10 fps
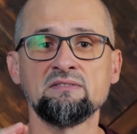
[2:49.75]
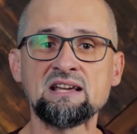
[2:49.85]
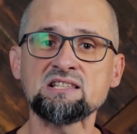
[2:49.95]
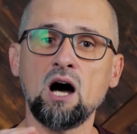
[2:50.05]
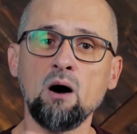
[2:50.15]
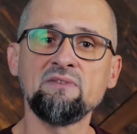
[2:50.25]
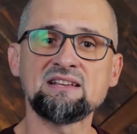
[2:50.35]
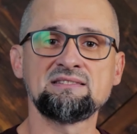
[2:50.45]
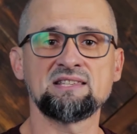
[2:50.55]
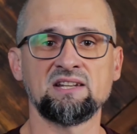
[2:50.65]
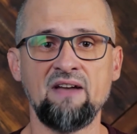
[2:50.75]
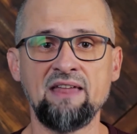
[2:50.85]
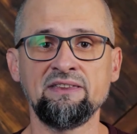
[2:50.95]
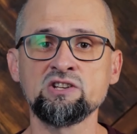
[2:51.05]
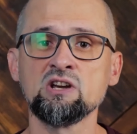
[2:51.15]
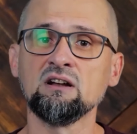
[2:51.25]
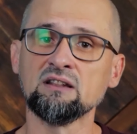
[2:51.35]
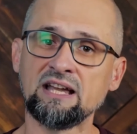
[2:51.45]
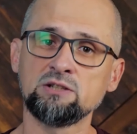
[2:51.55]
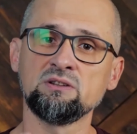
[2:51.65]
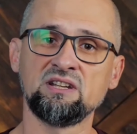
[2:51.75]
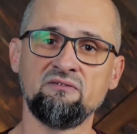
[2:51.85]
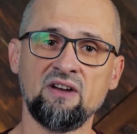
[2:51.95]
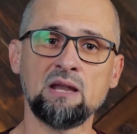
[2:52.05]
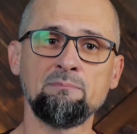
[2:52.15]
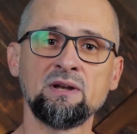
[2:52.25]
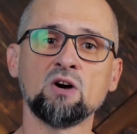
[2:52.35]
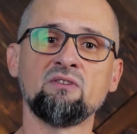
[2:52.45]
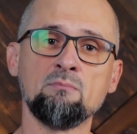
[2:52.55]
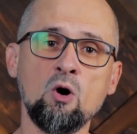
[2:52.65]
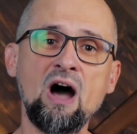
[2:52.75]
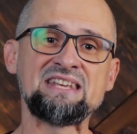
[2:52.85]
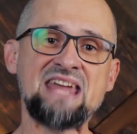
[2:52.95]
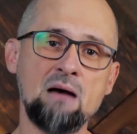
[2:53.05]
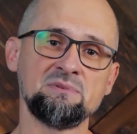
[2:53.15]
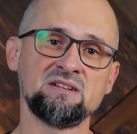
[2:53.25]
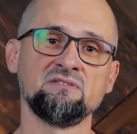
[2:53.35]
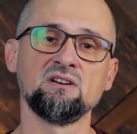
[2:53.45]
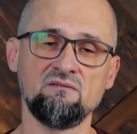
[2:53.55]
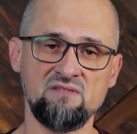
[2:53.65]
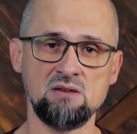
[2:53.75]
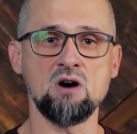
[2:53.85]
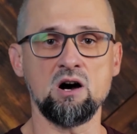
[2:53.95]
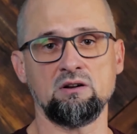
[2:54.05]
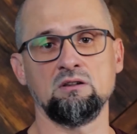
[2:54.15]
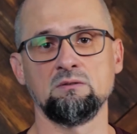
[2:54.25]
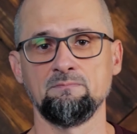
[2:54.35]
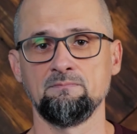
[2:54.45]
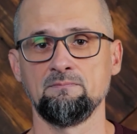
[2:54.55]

This obvious disadvantage led to the development of a more adaptive V model.